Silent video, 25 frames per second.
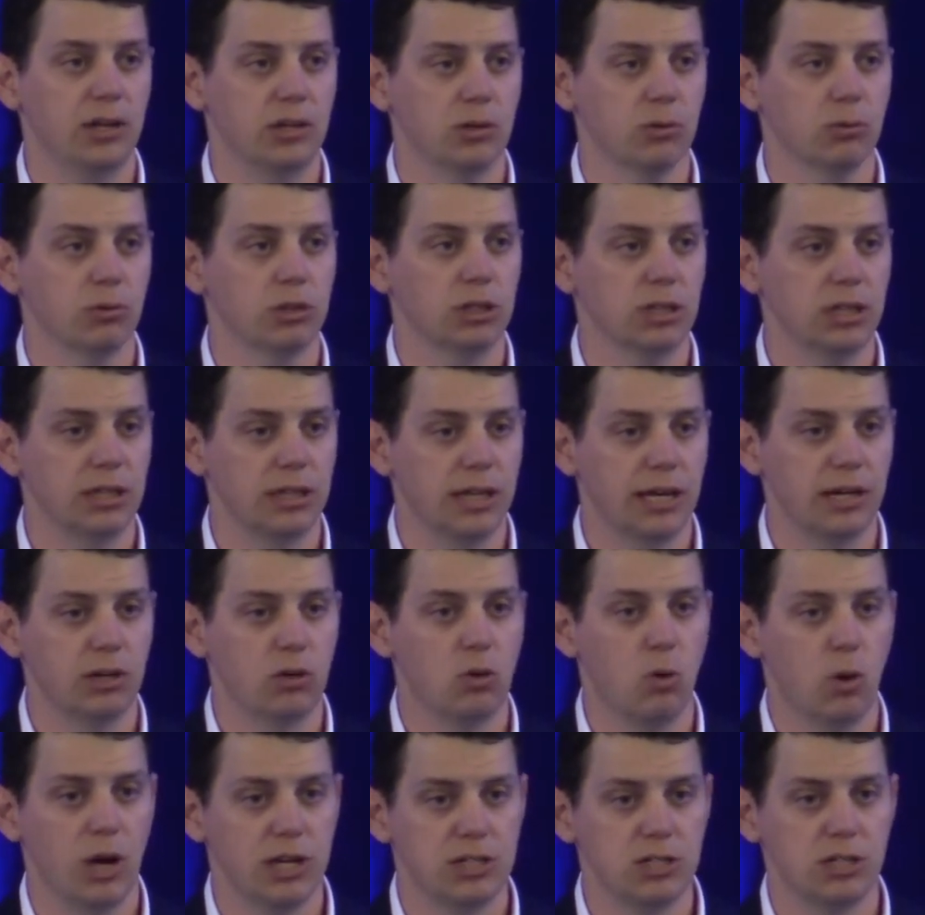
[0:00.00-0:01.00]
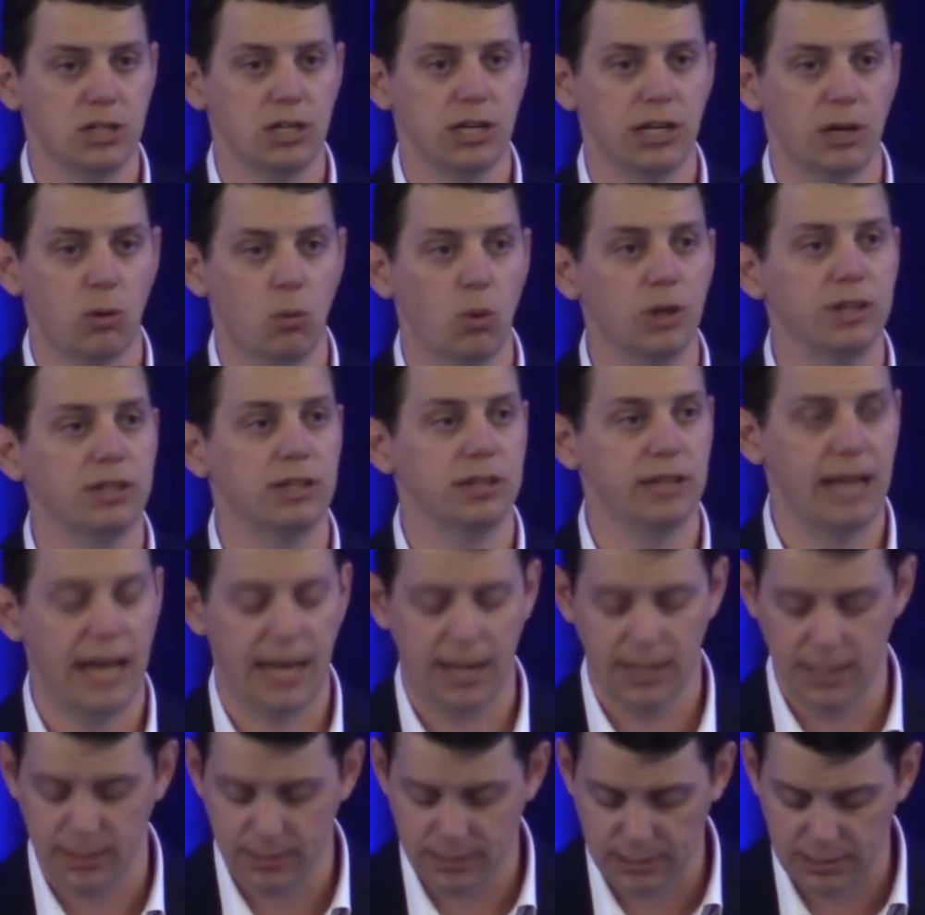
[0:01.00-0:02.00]
You're really then questioning what the
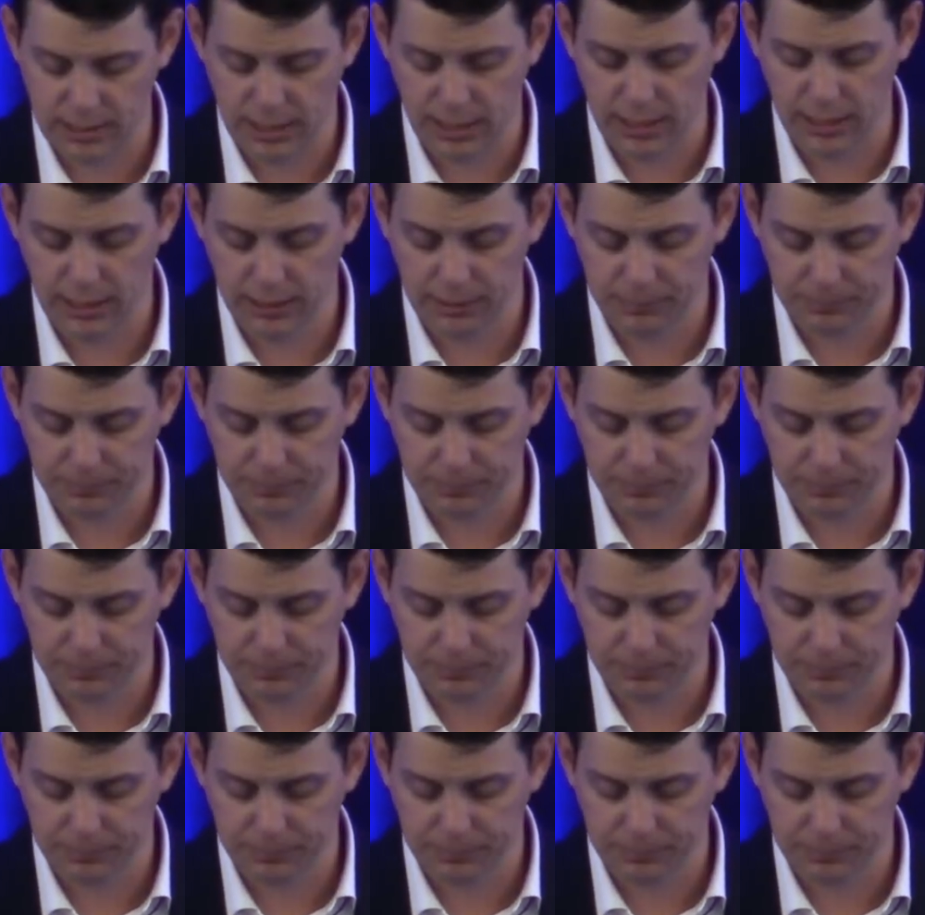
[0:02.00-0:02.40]
data is saying.